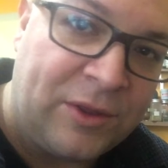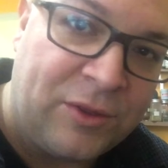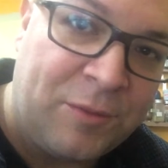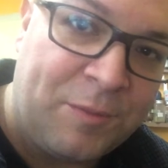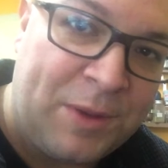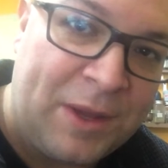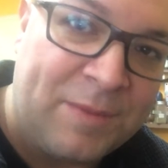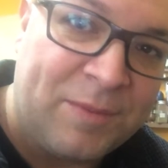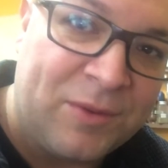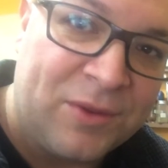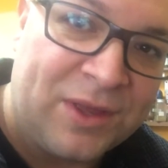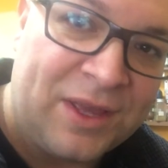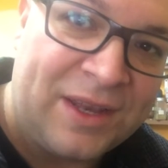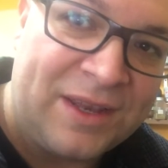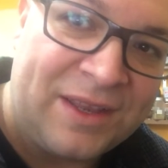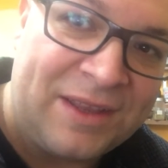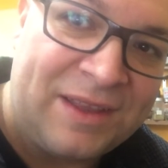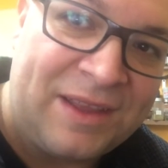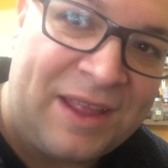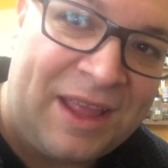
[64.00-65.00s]
other people
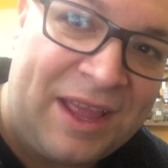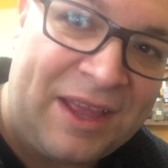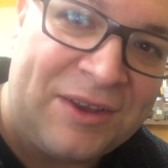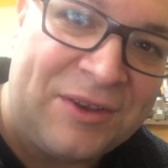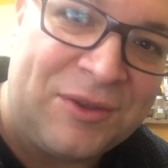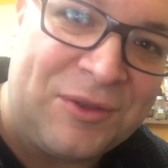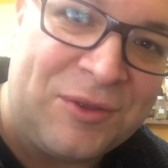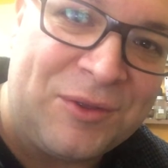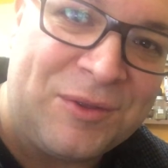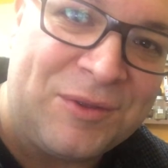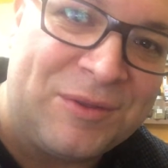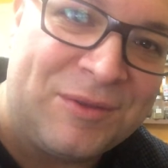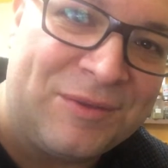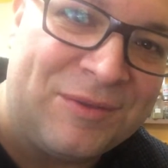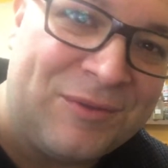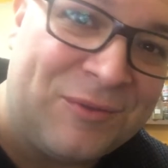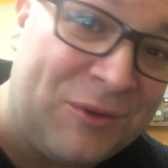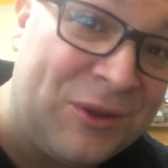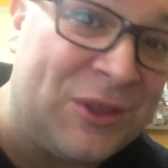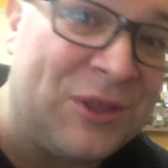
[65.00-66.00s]
can handle
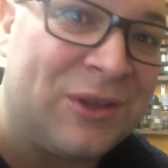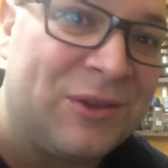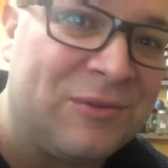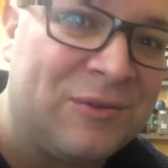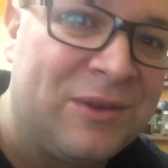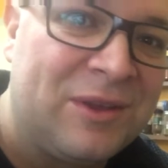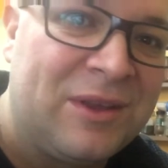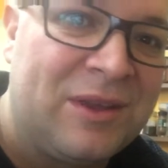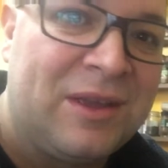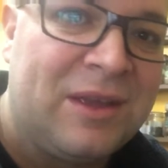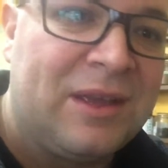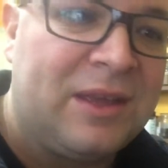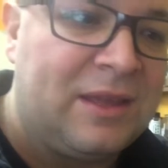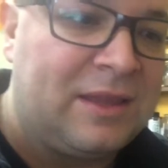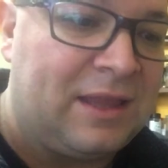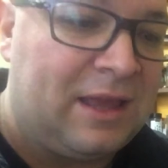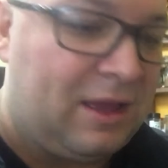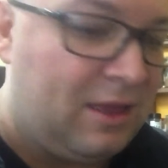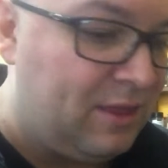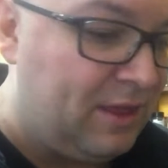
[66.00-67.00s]
with you.
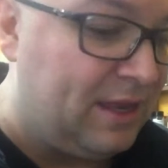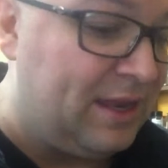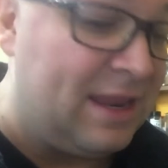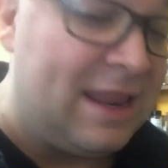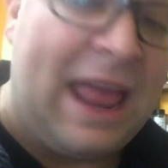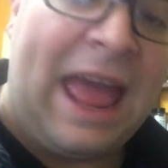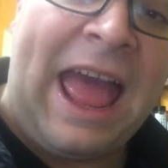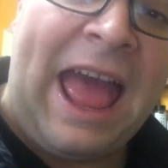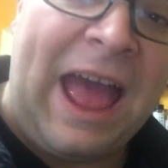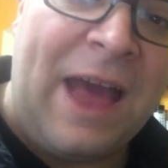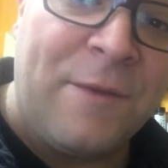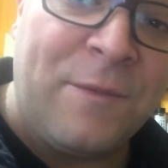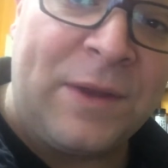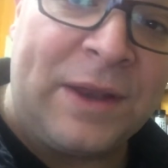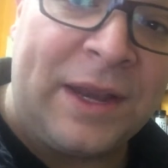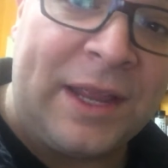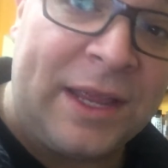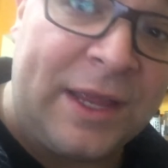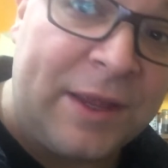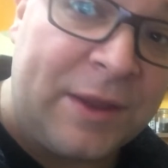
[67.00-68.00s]
Now, they didn't have
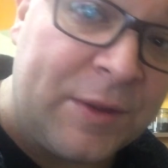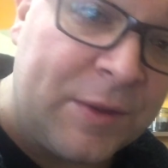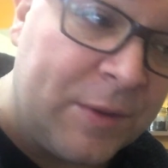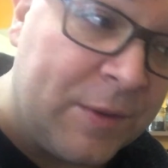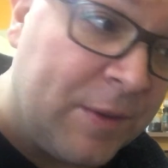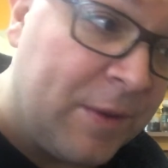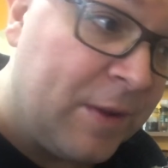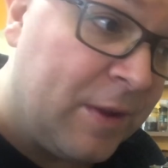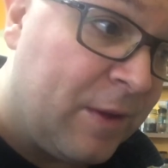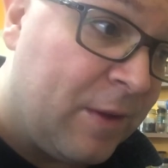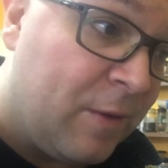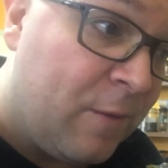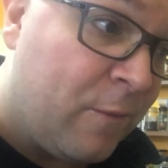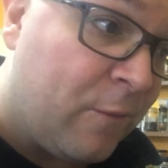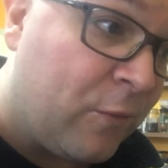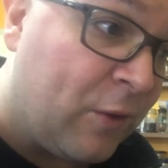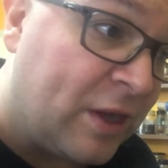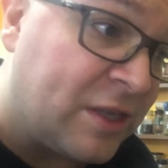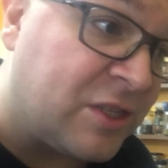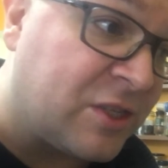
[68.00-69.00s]
any
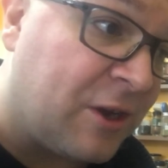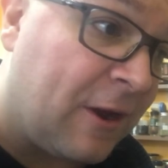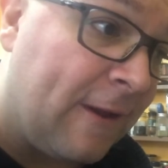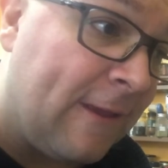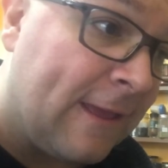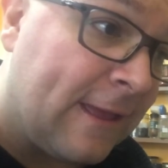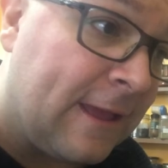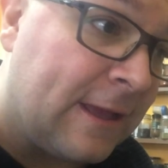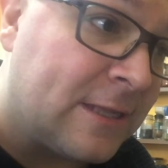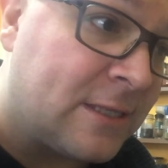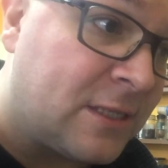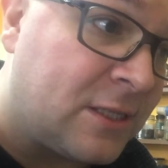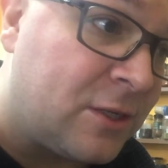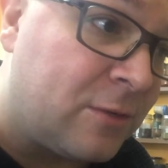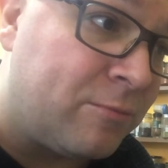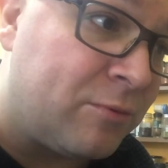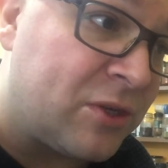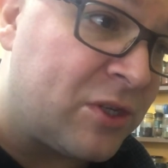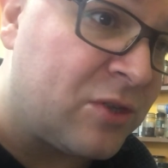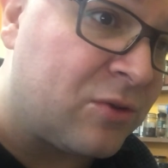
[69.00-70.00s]
fresh garlic at
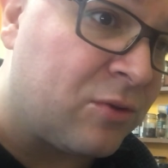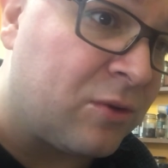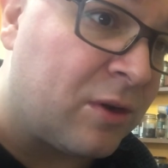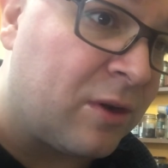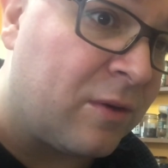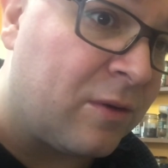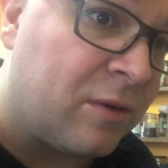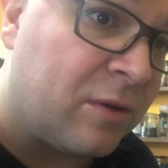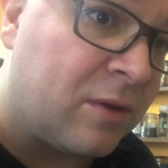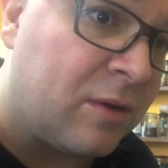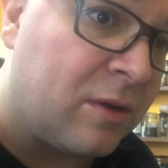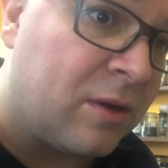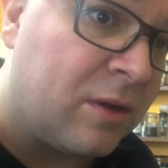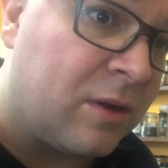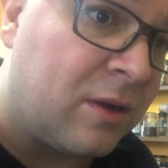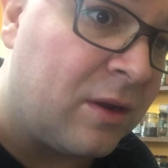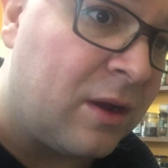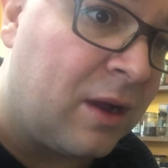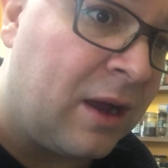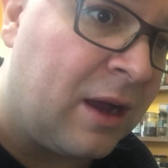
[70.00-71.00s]
Superstore,
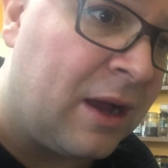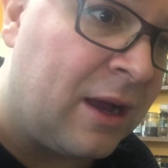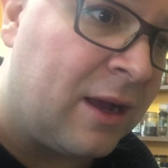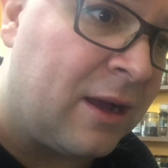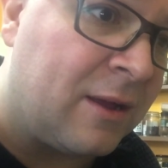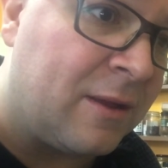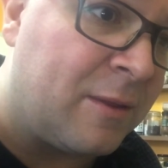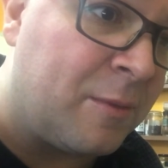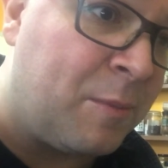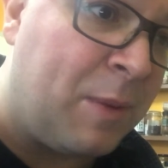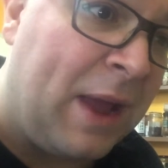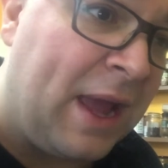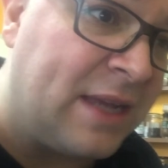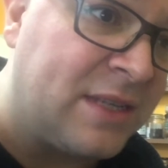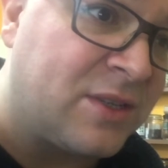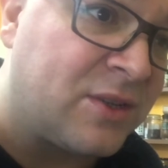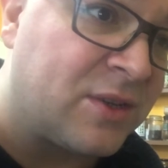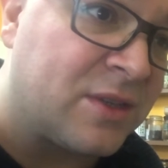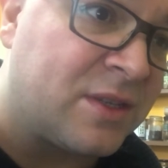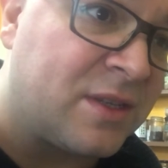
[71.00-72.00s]

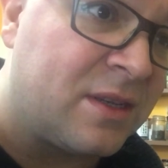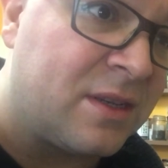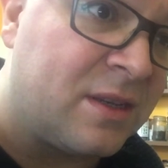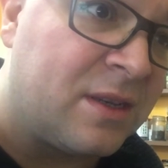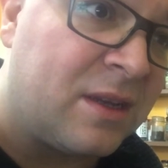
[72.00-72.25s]
bastards.